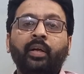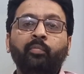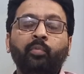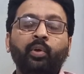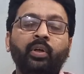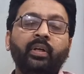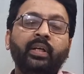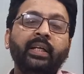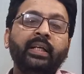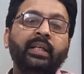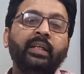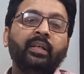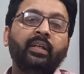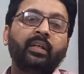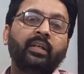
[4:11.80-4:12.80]

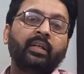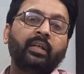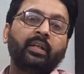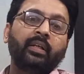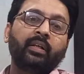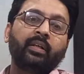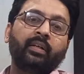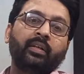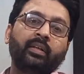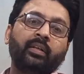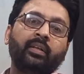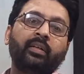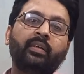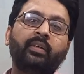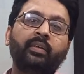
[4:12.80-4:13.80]
Immunity
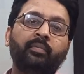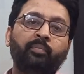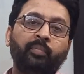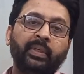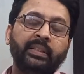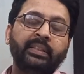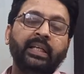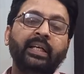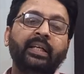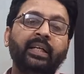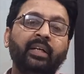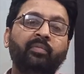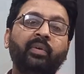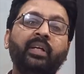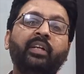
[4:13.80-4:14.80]

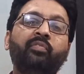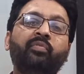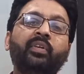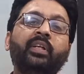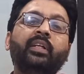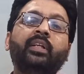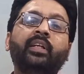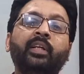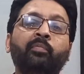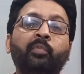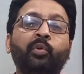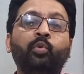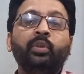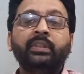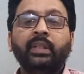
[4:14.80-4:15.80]
presented by different
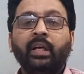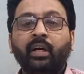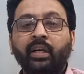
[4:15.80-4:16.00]
immune